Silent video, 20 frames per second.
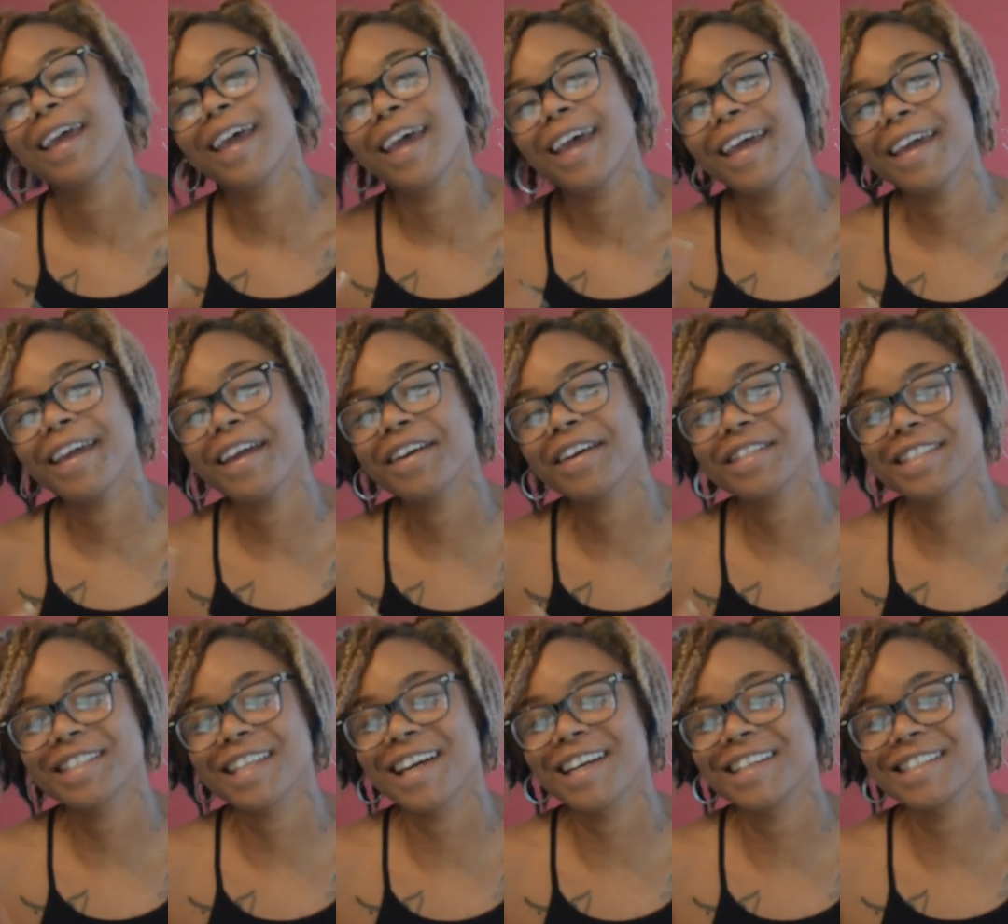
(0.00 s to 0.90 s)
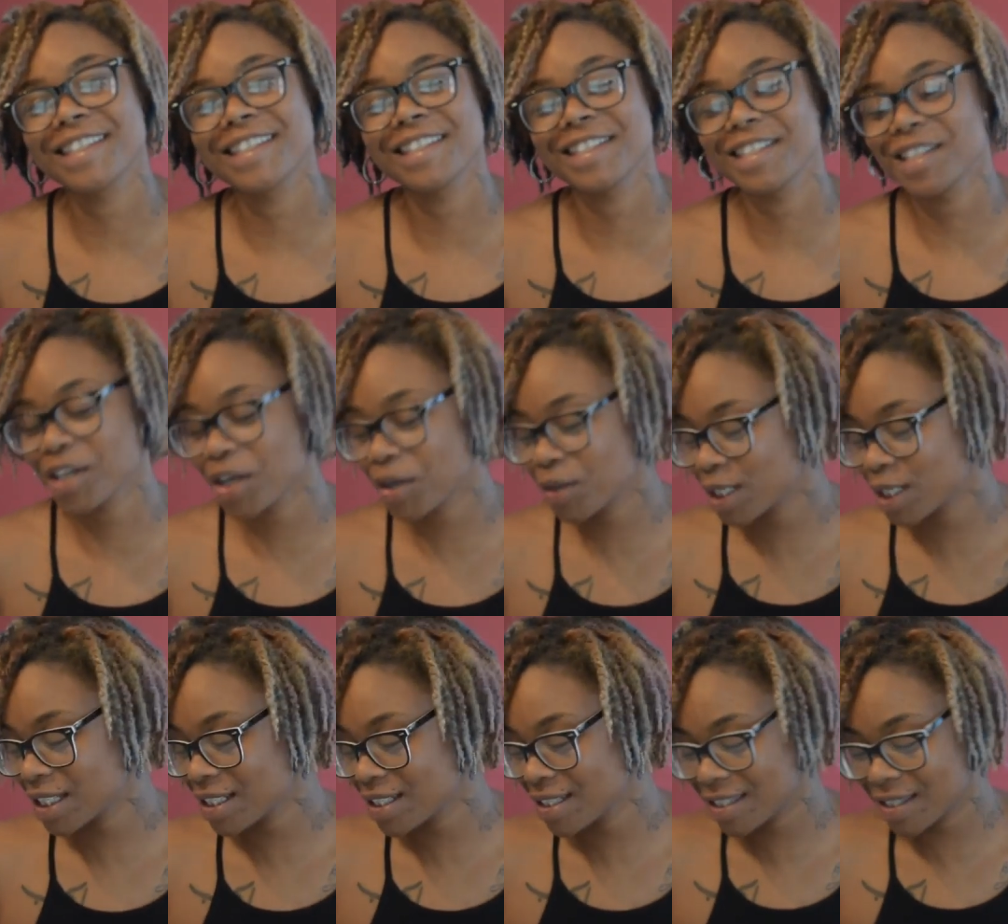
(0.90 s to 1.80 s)
Hey Air Signs, it's
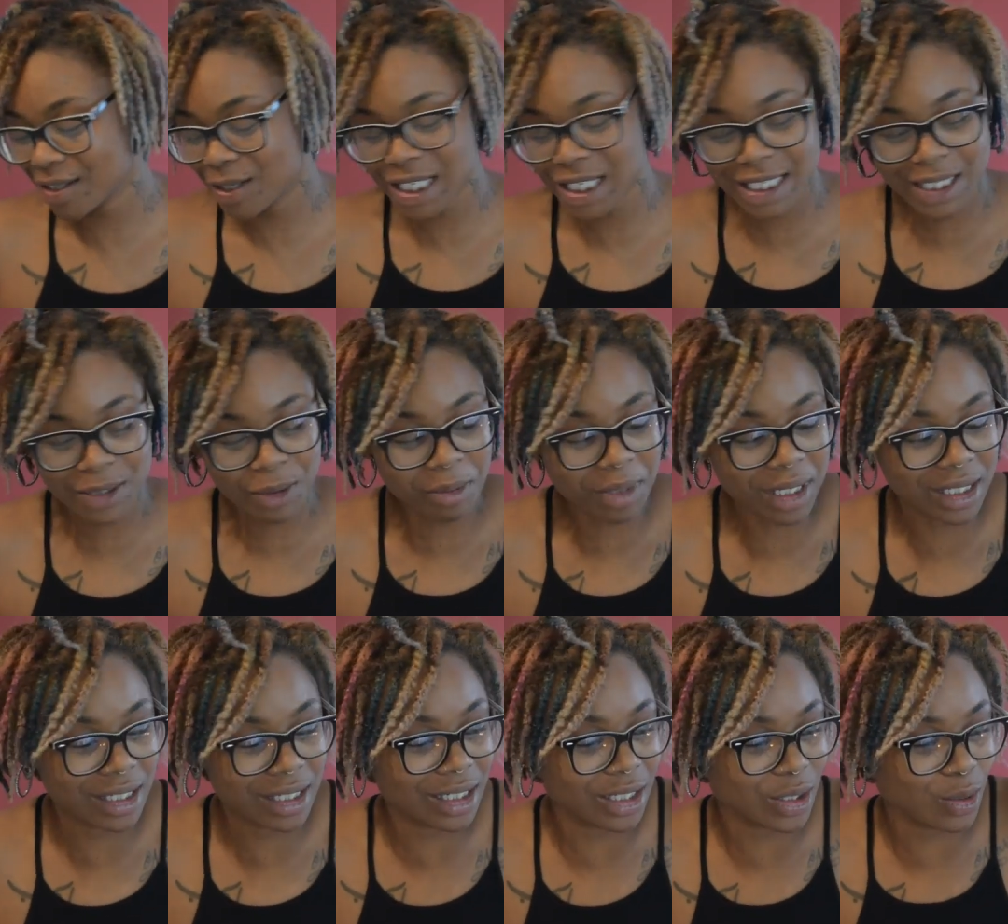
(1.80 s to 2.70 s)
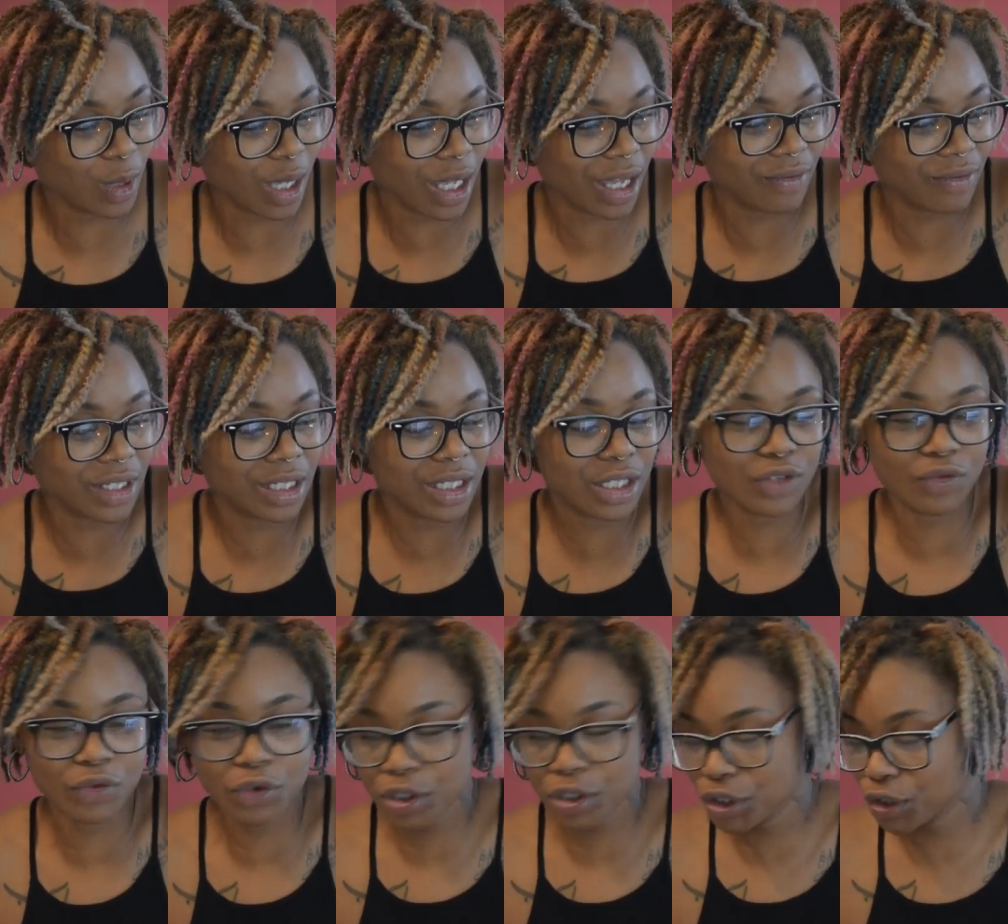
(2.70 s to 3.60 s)
Nicola. So let's see what messages we have. This is
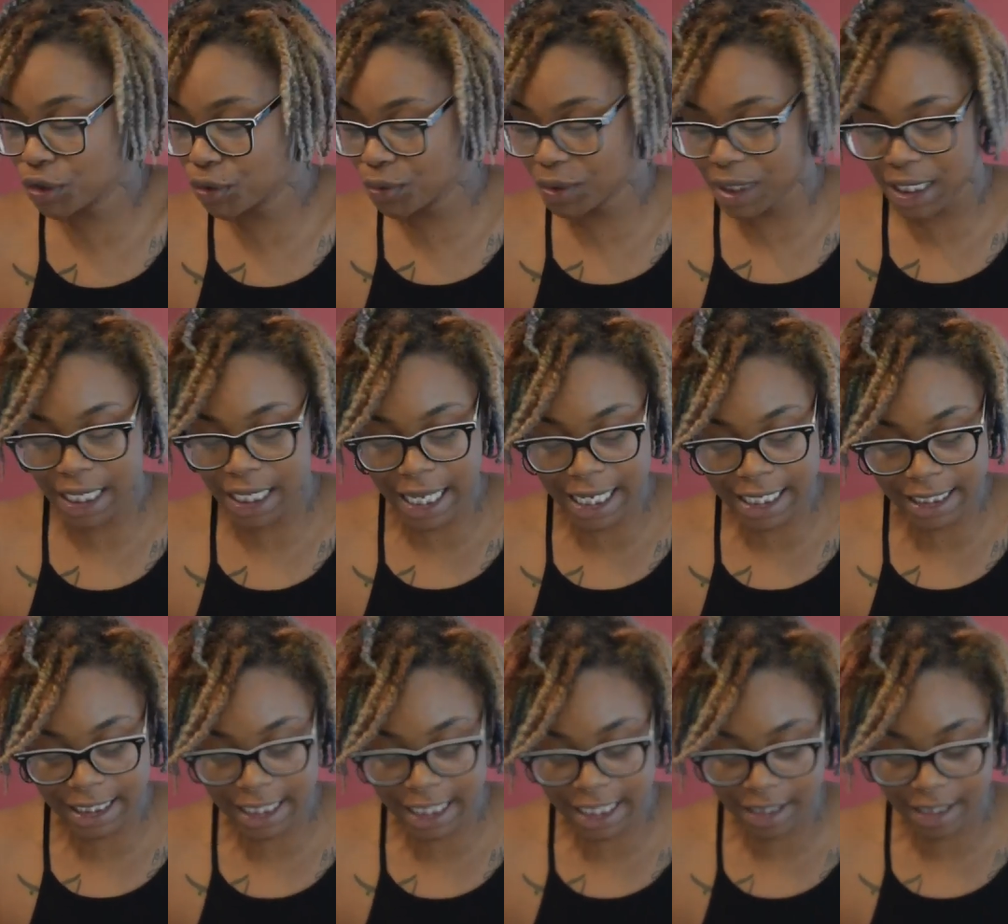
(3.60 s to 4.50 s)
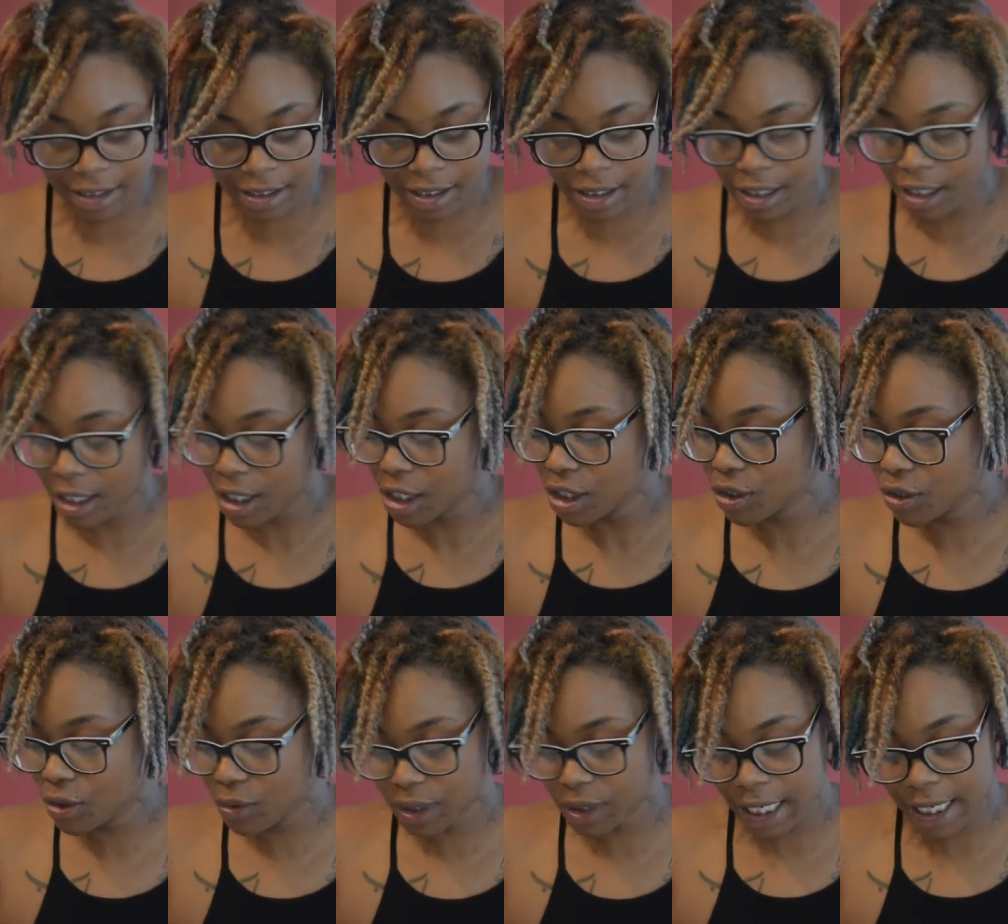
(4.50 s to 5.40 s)
for June the 18th,
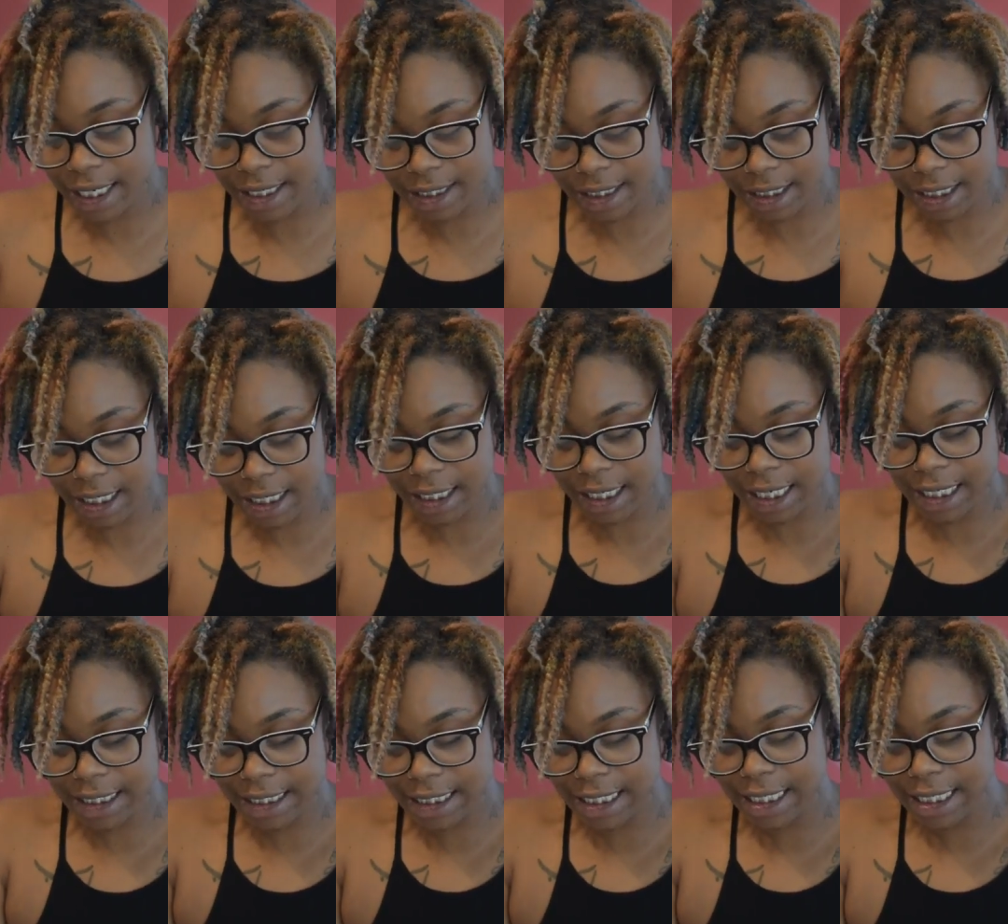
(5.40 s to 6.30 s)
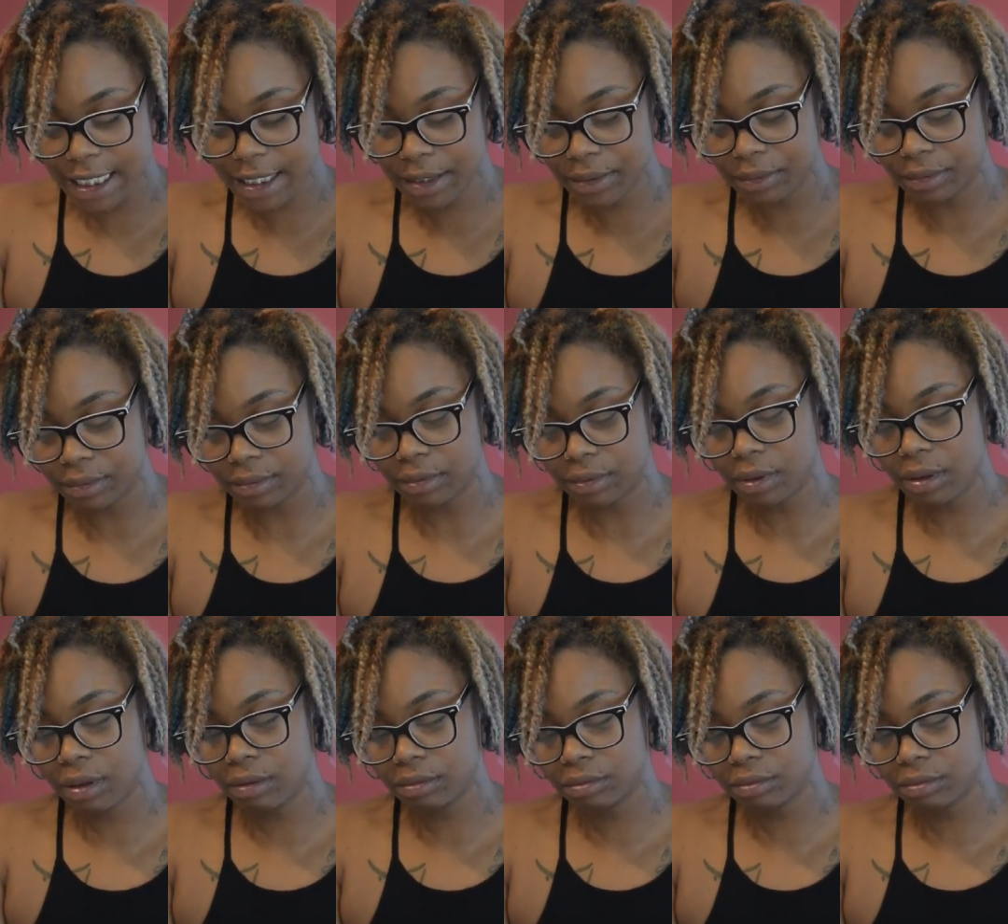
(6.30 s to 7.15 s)
2019. Whoa.